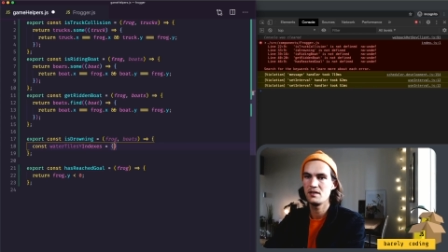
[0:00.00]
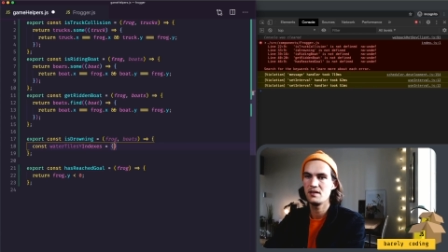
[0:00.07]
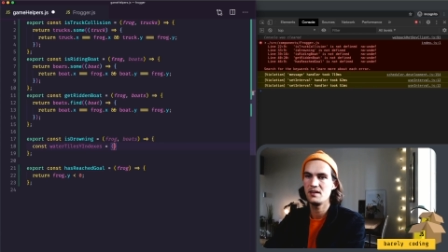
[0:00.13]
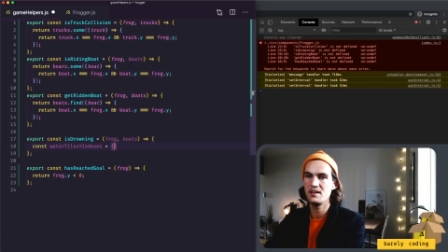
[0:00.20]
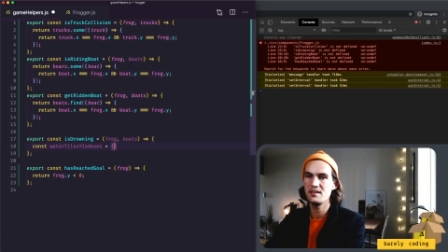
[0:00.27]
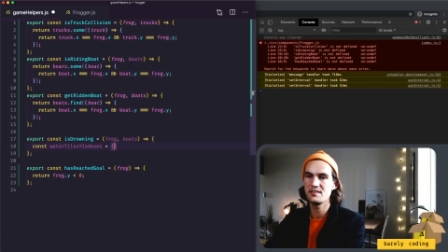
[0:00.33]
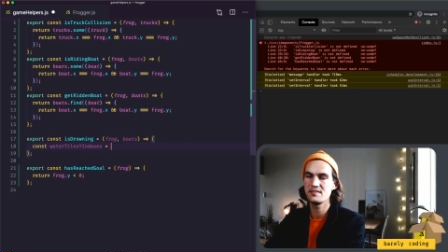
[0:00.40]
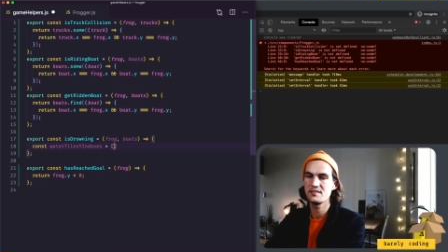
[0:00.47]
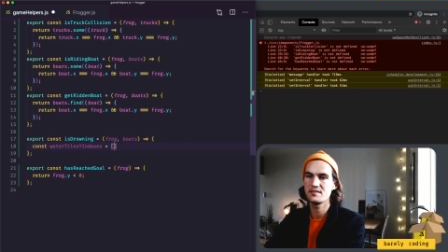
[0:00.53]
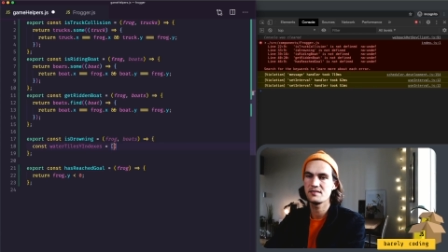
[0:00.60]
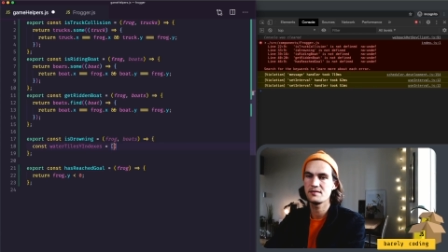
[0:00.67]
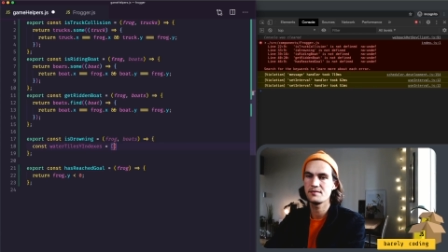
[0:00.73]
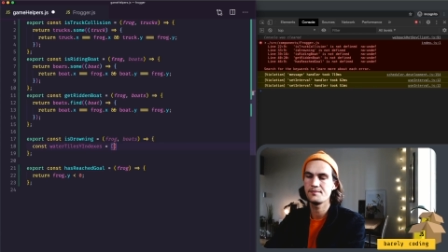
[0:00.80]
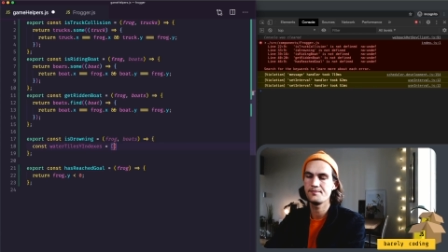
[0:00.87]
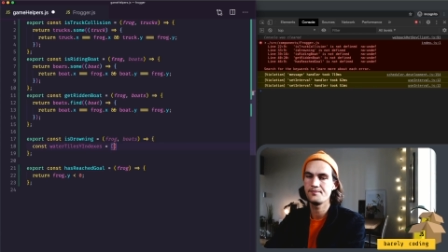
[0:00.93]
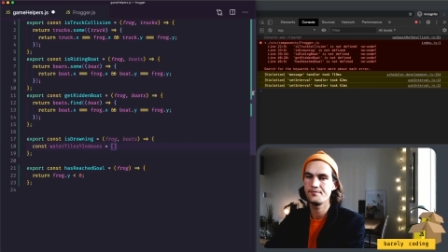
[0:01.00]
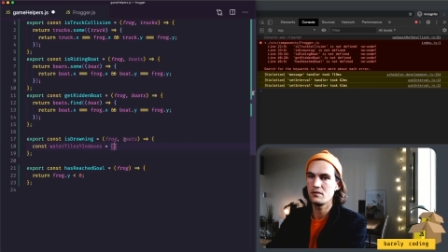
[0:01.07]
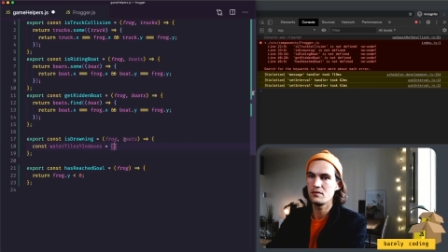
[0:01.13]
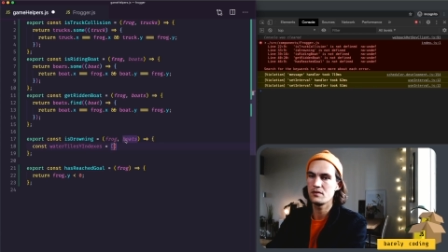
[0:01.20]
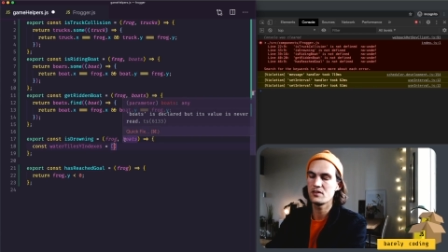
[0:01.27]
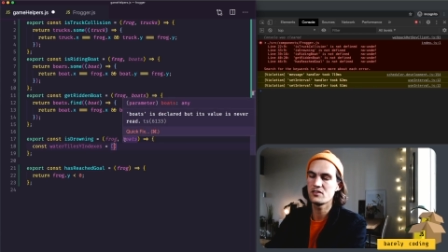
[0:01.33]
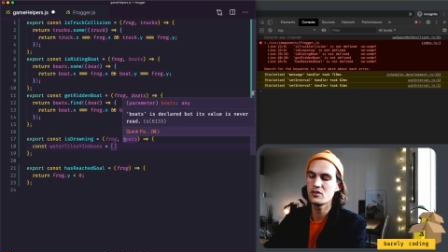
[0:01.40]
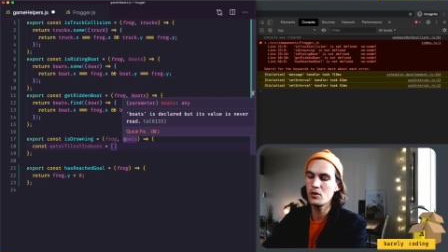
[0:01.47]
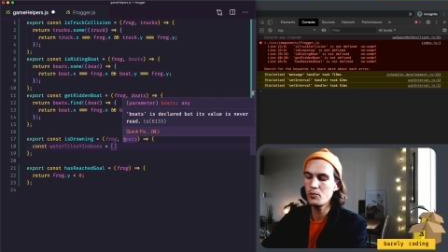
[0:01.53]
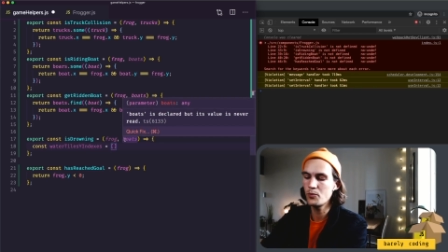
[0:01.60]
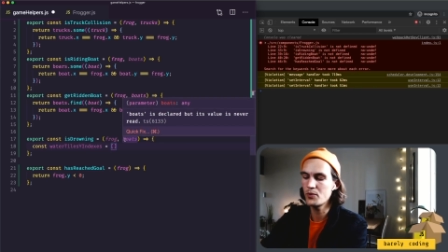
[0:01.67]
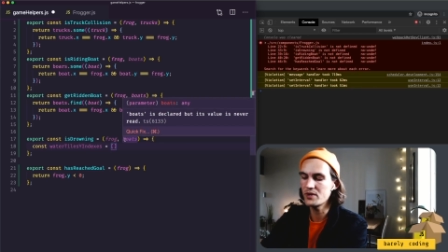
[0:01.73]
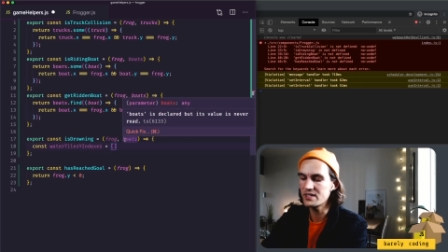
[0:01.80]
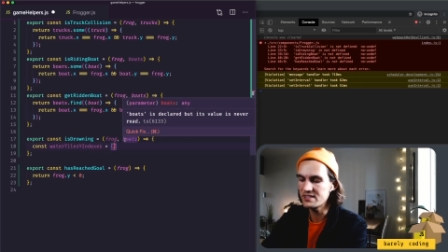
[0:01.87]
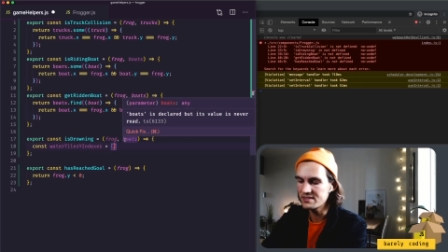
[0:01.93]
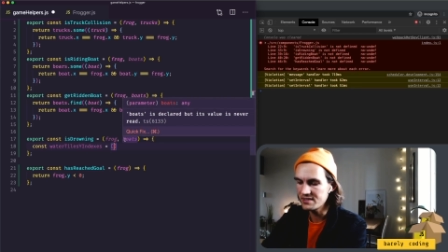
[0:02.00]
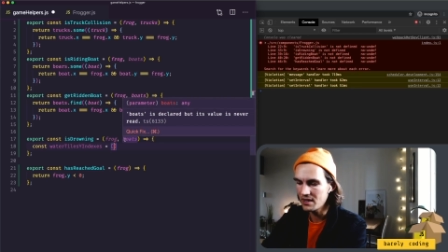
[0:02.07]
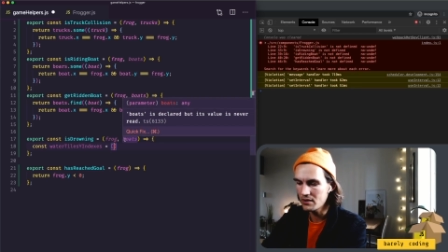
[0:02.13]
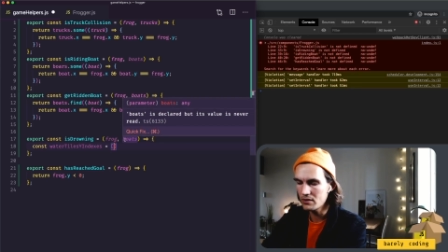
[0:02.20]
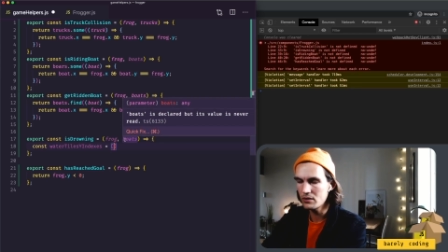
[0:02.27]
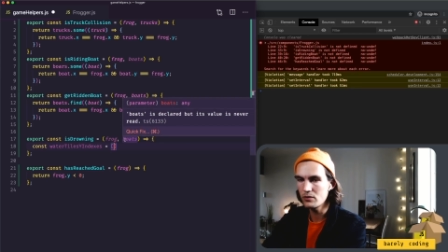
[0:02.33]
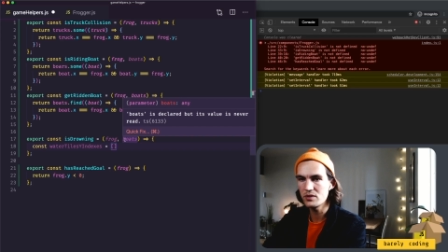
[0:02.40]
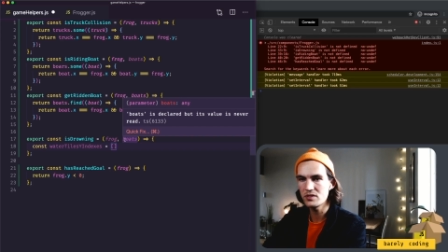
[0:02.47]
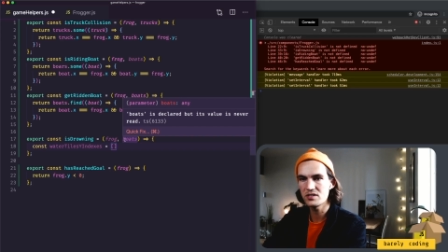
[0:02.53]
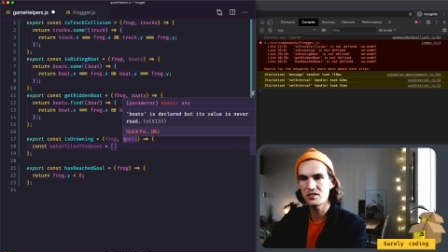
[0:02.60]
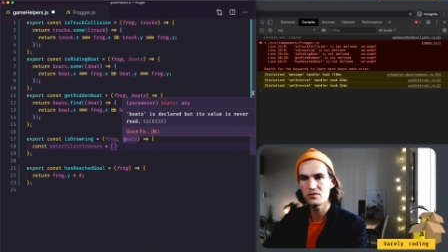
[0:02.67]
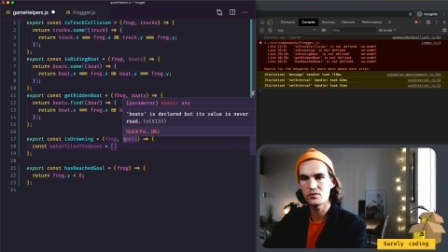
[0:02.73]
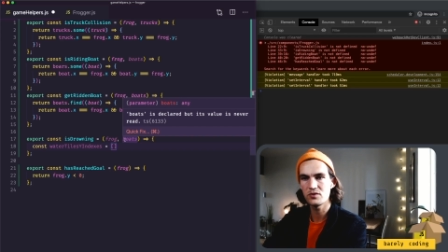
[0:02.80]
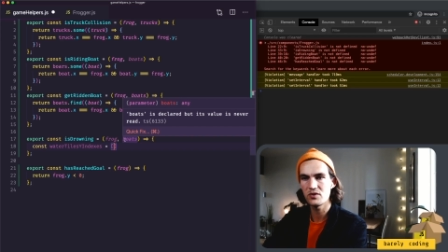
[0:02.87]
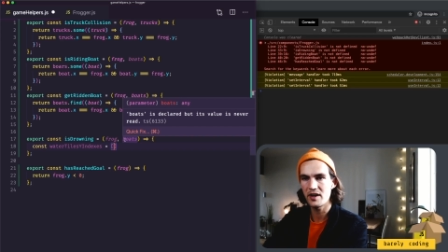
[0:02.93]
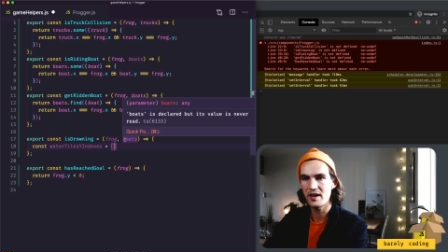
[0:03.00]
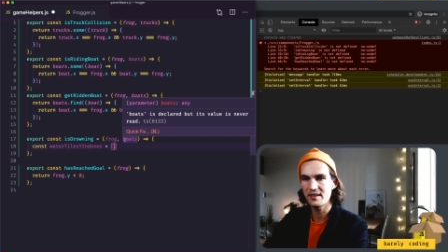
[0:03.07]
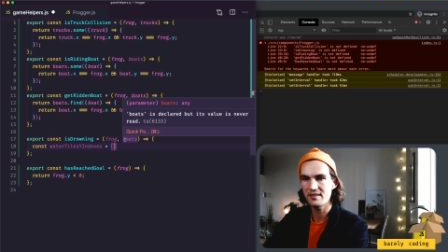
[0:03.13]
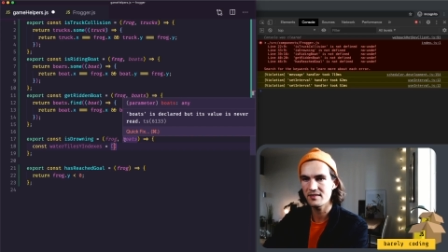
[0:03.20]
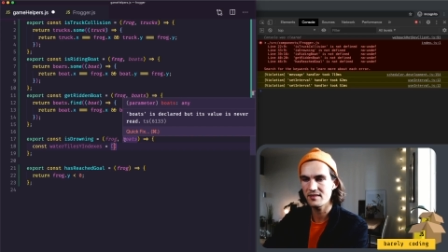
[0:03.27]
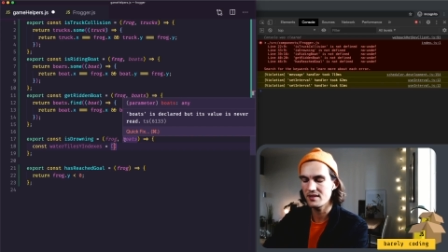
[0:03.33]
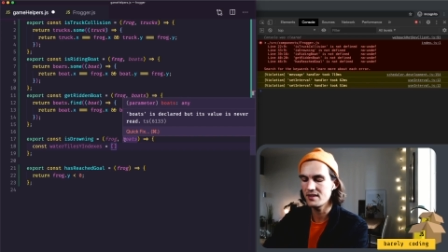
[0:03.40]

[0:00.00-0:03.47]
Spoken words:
is, the top one is 0, which is grass,